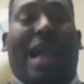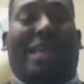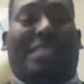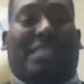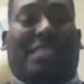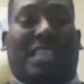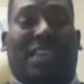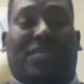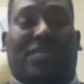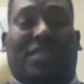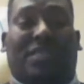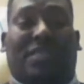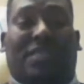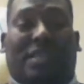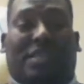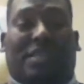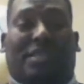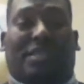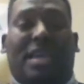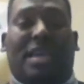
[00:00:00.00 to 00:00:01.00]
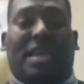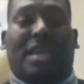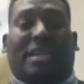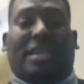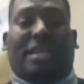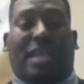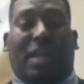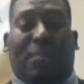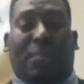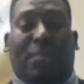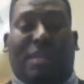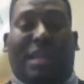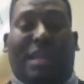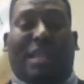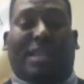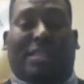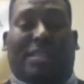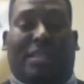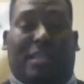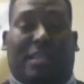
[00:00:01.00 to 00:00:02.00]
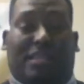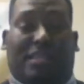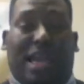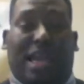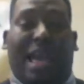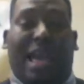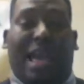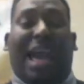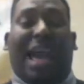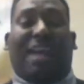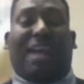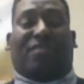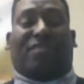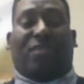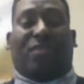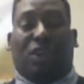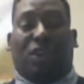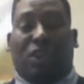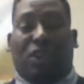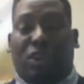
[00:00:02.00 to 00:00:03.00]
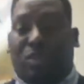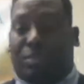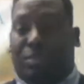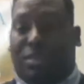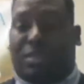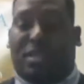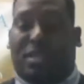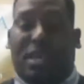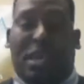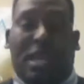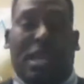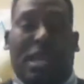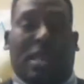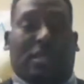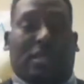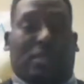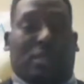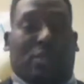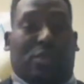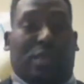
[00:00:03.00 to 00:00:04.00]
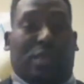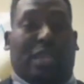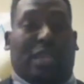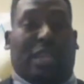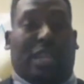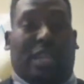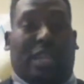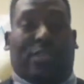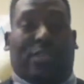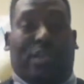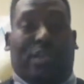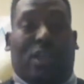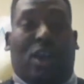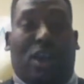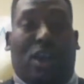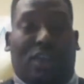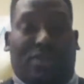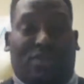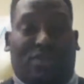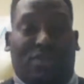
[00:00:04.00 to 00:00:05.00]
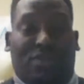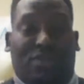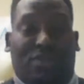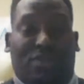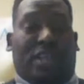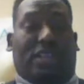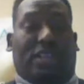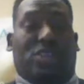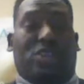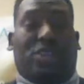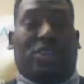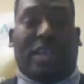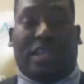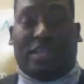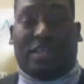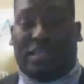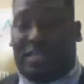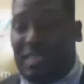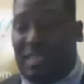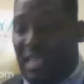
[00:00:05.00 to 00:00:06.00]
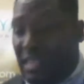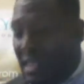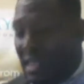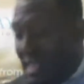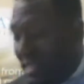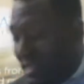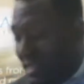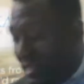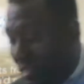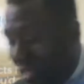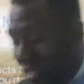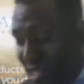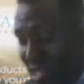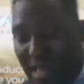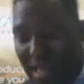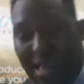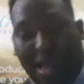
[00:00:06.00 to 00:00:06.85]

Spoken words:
has given us the ability to have herbs to really be our food. And you can see this.